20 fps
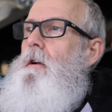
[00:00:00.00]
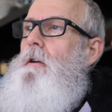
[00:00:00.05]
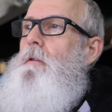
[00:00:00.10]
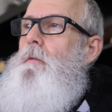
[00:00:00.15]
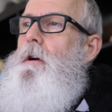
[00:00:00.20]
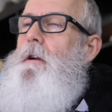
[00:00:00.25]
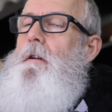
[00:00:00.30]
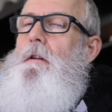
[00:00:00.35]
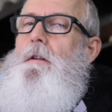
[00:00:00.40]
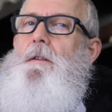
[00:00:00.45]

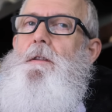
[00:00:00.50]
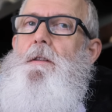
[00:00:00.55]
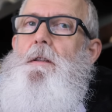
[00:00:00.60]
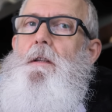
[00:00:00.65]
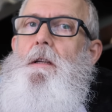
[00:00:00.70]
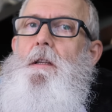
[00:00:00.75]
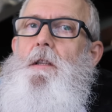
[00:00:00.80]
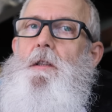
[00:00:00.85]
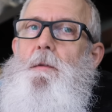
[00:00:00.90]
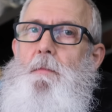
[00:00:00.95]
whereas
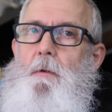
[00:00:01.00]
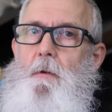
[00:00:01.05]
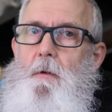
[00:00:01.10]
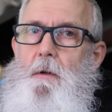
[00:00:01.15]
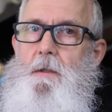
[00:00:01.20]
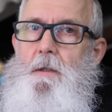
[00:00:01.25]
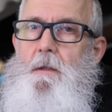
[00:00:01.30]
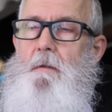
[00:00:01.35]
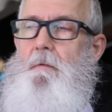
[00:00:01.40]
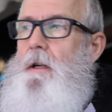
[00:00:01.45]
the
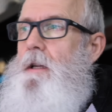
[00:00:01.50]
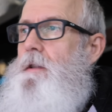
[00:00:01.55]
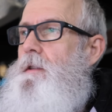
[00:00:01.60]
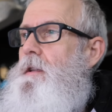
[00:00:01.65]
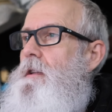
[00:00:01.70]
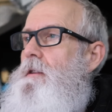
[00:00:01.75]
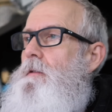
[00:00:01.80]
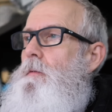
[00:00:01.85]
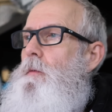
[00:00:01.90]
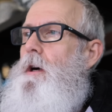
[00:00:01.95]
Sportster S
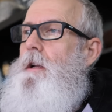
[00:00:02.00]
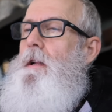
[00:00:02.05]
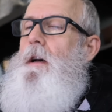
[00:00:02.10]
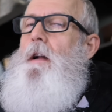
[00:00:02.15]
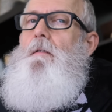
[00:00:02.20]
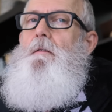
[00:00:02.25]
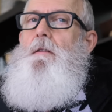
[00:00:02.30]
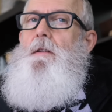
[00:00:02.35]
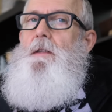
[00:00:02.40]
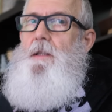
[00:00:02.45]
has a
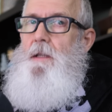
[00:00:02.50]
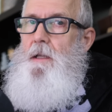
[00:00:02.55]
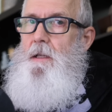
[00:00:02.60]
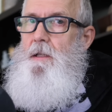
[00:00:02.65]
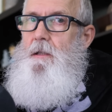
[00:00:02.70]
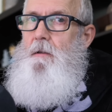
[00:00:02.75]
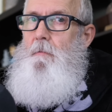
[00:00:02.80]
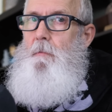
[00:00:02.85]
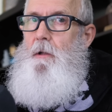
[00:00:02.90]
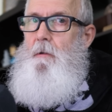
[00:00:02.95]

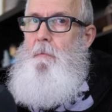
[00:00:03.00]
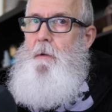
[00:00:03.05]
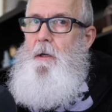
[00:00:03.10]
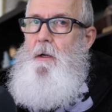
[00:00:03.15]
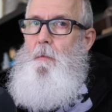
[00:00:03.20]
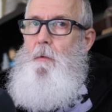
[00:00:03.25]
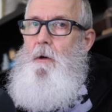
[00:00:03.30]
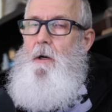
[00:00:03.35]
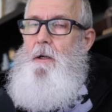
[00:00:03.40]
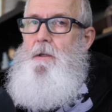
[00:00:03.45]

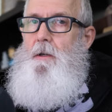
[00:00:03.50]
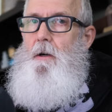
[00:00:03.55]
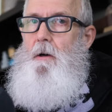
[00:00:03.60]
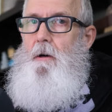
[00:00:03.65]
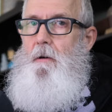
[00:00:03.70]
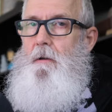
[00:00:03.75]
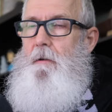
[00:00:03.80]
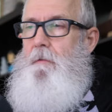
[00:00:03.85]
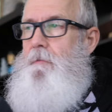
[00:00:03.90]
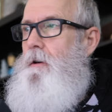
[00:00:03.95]
160mm wide
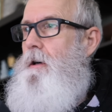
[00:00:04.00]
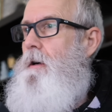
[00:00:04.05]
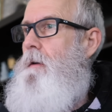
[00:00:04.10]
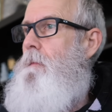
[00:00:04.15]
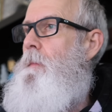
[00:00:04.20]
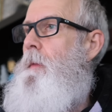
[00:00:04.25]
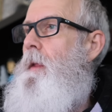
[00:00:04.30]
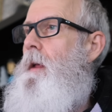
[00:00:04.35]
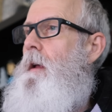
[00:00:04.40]
tyre on the front